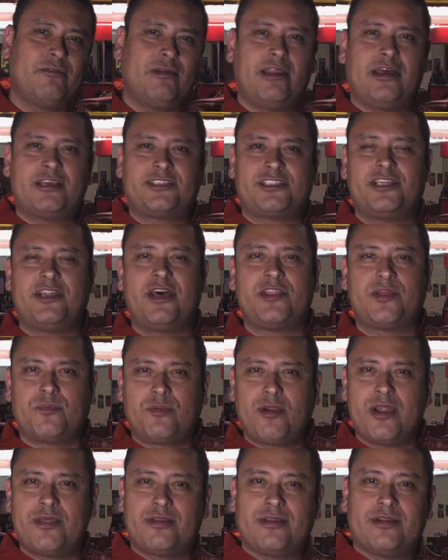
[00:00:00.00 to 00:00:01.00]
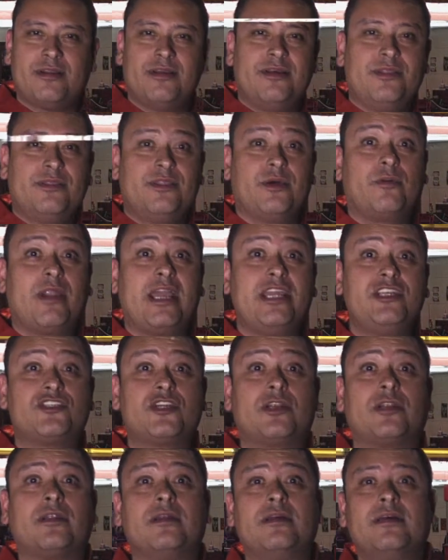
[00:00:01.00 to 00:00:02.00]
we lost another brother, the
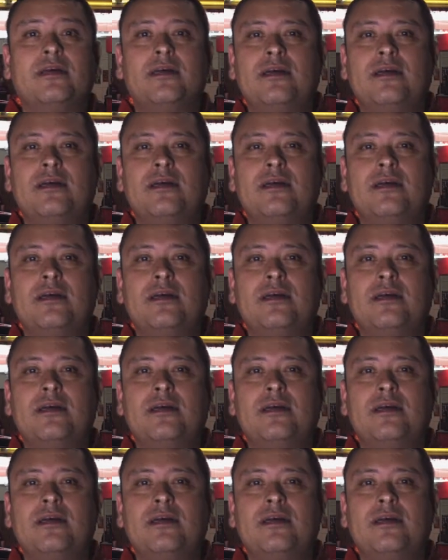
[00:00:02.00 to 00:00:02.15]
Ranger.